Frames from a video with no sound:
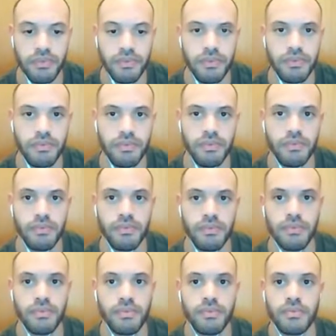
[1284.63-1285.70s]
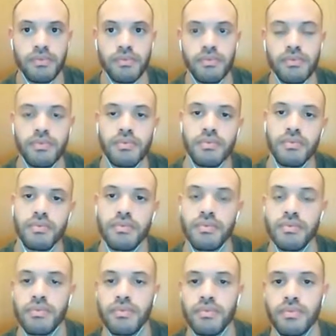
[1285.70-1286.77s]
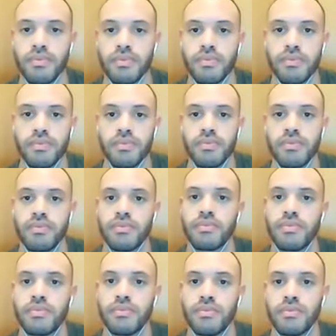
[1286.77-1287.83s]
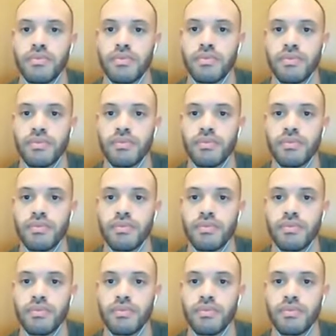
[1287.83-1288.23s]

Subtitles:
(not speaking)